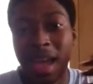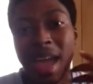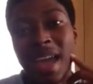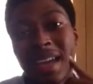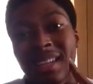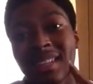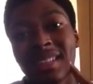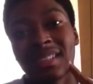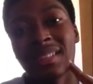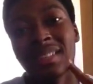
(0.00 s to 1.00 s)

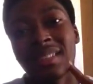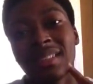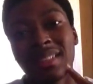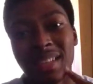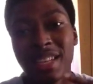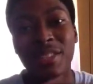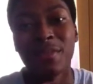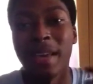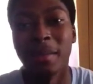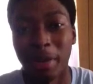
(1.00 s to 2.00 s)
and his
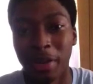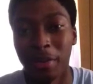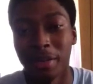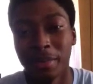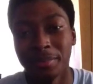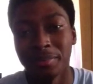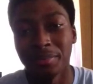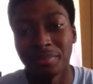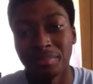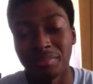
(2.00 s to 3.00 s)
fake beard.
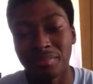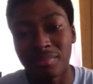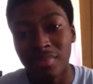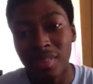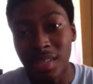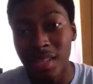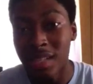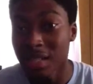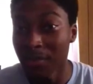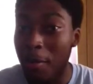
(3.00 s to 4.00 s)

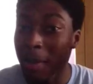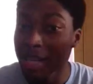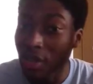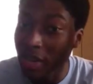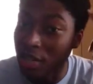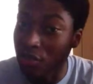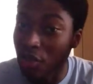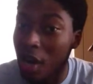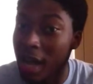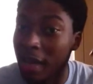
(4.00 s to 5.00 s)
Because if everybody saw that
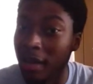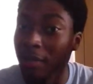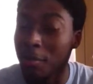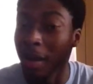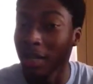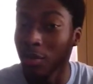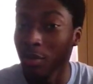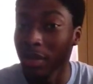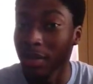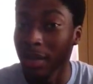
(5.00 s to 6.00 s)
straw hat, everybody
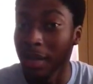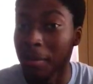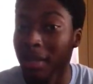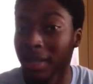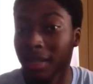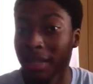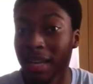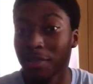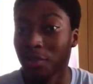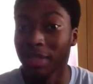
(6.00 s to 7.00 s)
would immediately
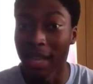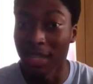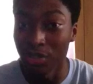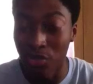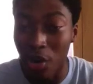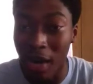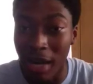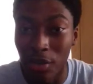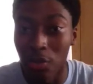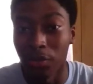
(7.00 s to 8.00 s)
catch on that he's Straw
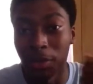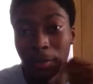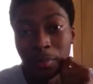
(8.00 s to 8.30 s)
Hat Luffy.